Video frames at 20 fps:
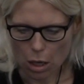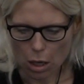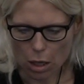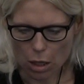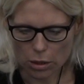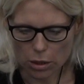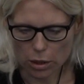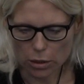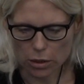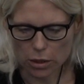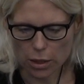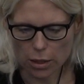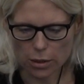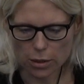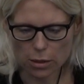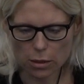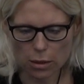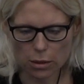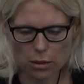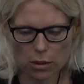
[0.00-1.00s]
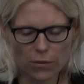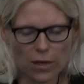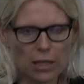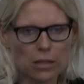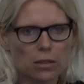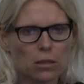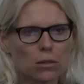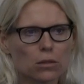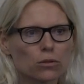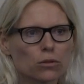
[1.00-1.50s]
And then he has a
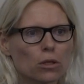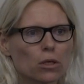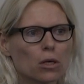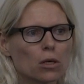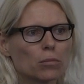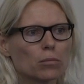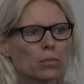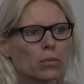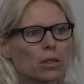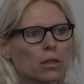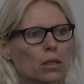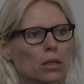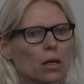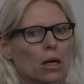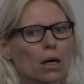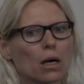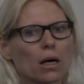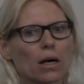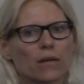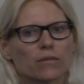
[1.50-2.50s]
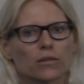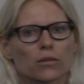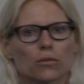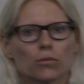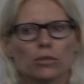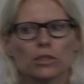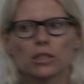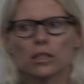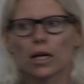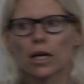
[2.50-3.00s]
Savant syndrome after
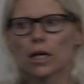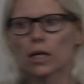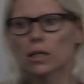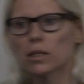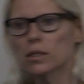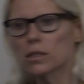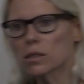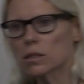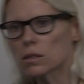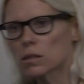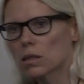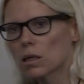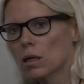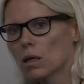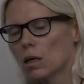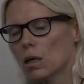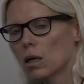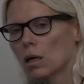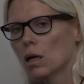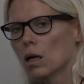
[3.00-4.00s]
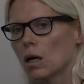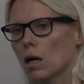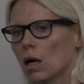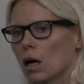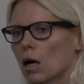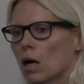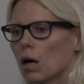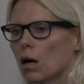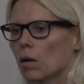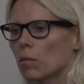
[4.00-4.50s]
3 days
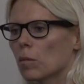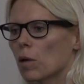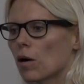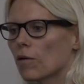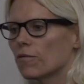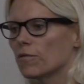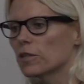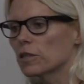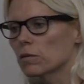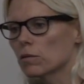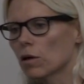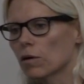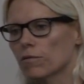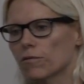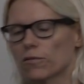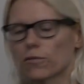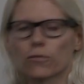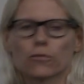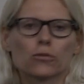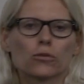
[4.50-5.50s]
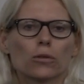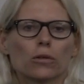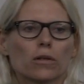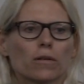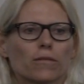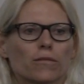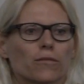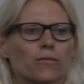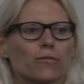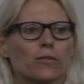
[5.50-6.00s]
of sort
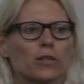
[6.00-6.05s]
of